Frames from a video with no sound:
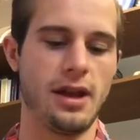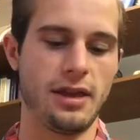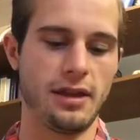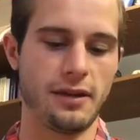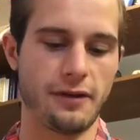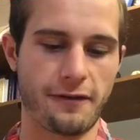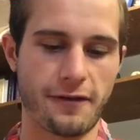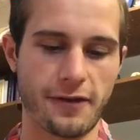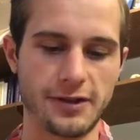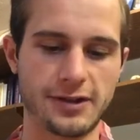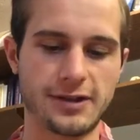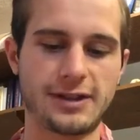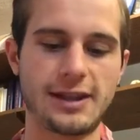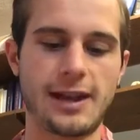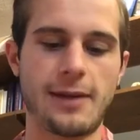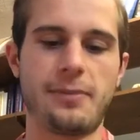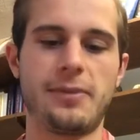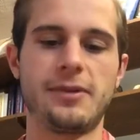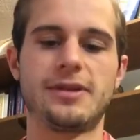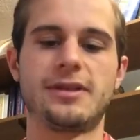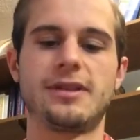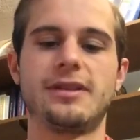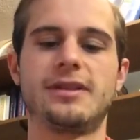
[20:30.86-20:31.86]
The first
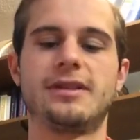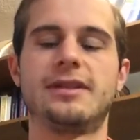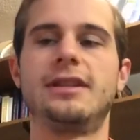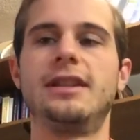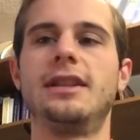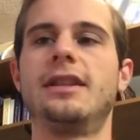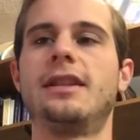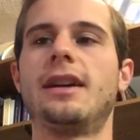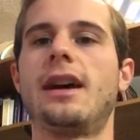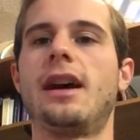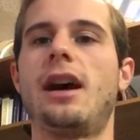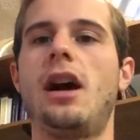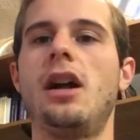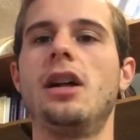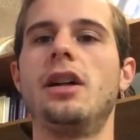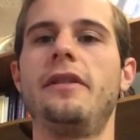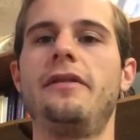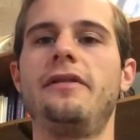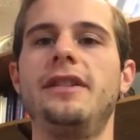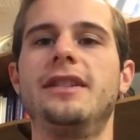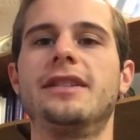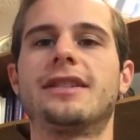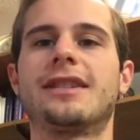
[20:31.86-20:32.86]
step is to see that all
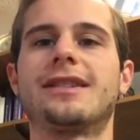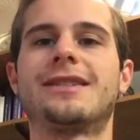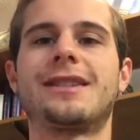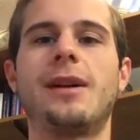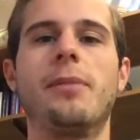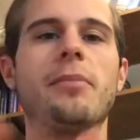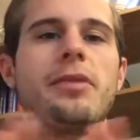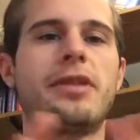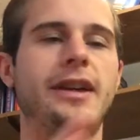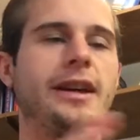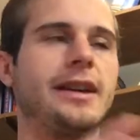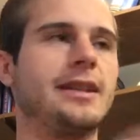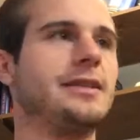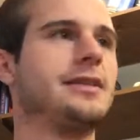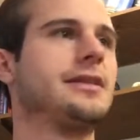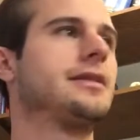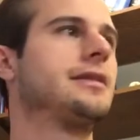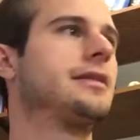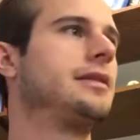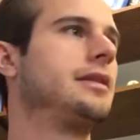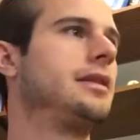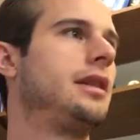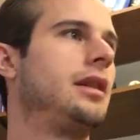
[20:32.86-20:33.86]
of these
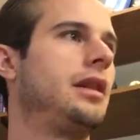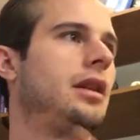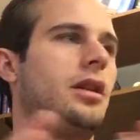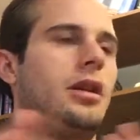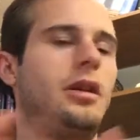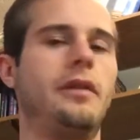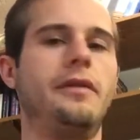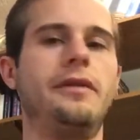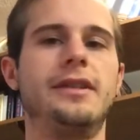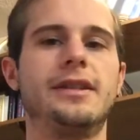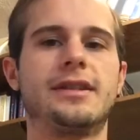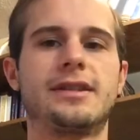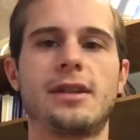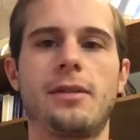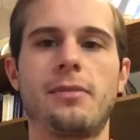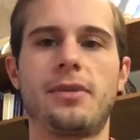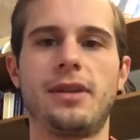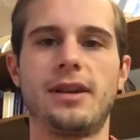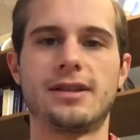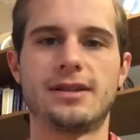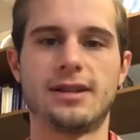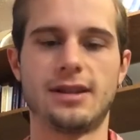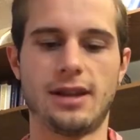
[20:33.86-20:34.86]
somethings, all of these
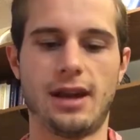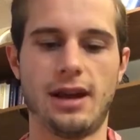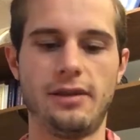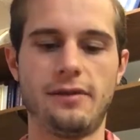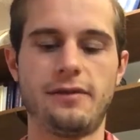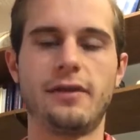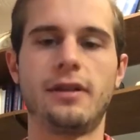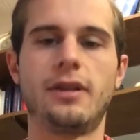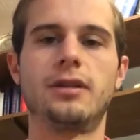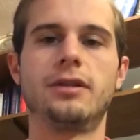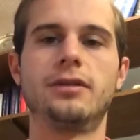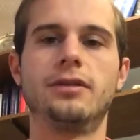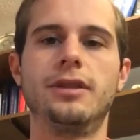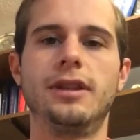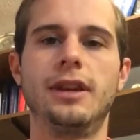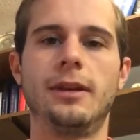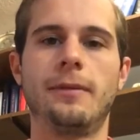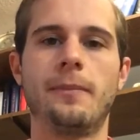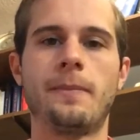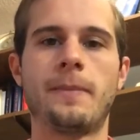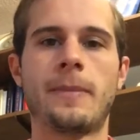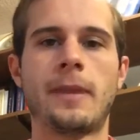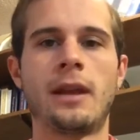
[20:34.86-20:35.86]
somethings in life,
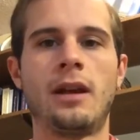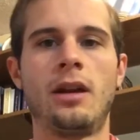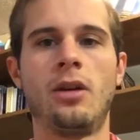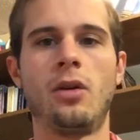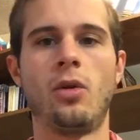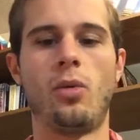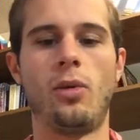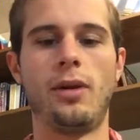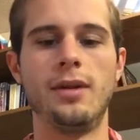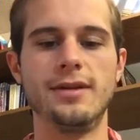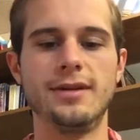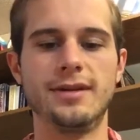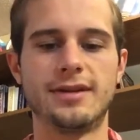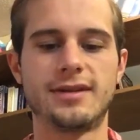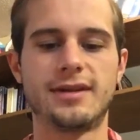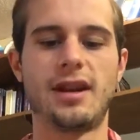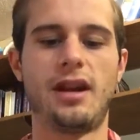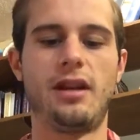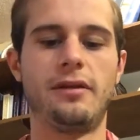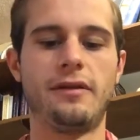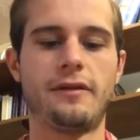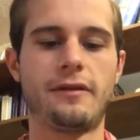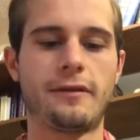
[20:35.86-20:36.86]
including
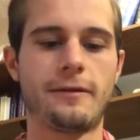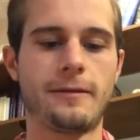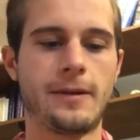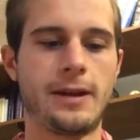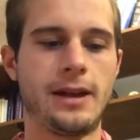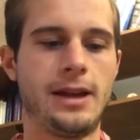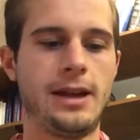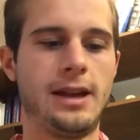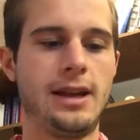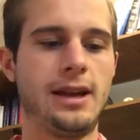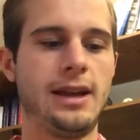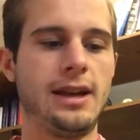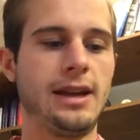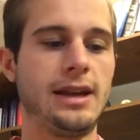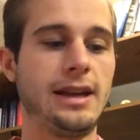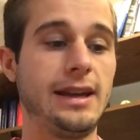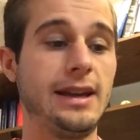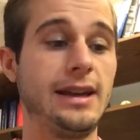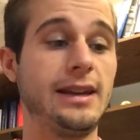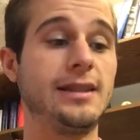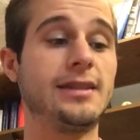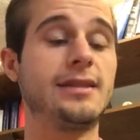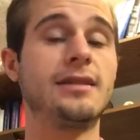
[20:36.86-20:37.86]
oneself,
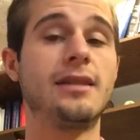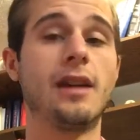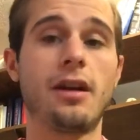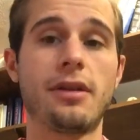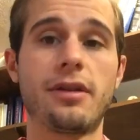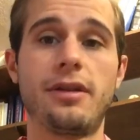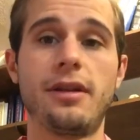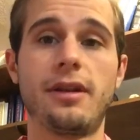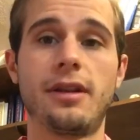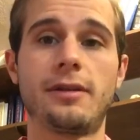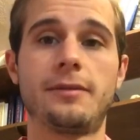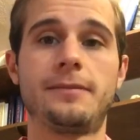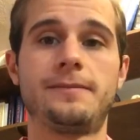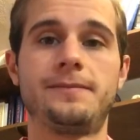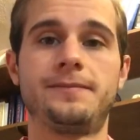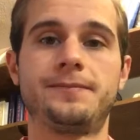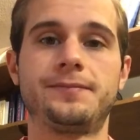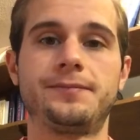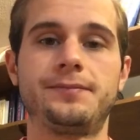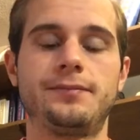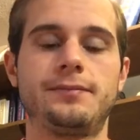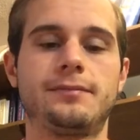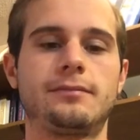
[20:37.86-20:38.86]
is nothing.
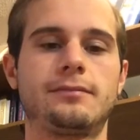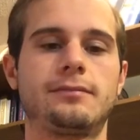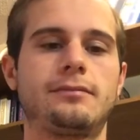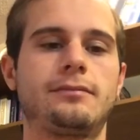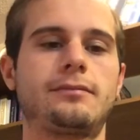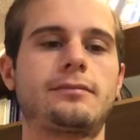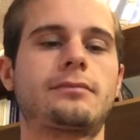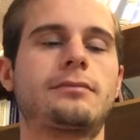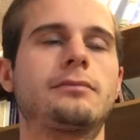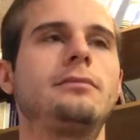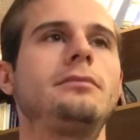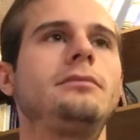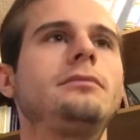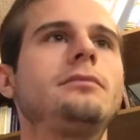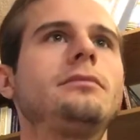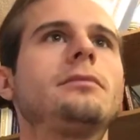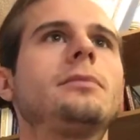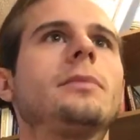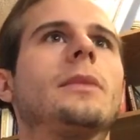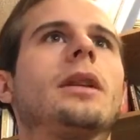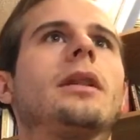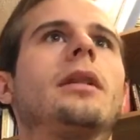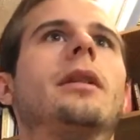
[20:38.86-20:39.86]

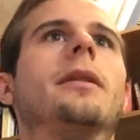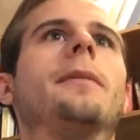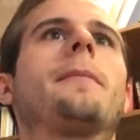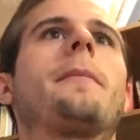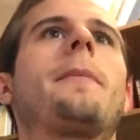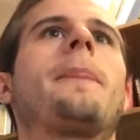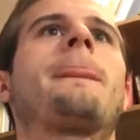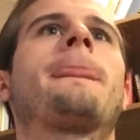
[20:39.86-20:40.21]
Okay.